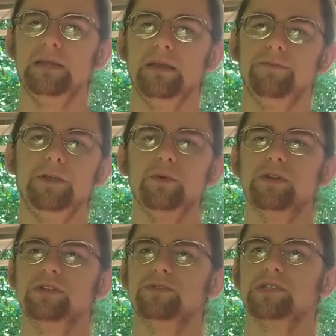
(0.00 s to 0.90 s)
If you
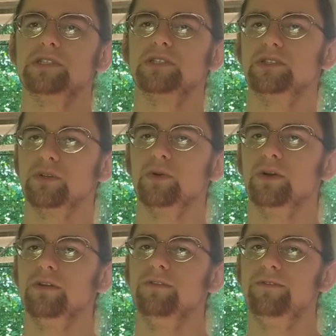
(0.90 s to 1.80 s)
want to
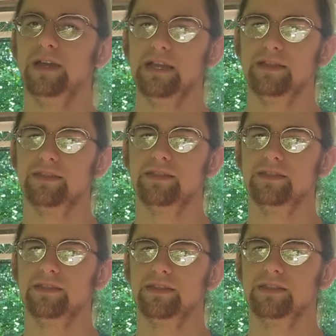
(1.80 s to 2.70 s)
restore faith
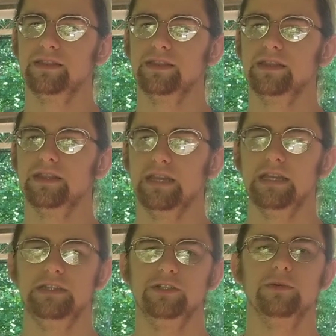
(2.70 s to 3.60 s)

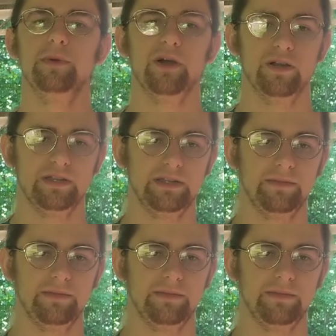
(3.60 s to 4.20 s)
in your party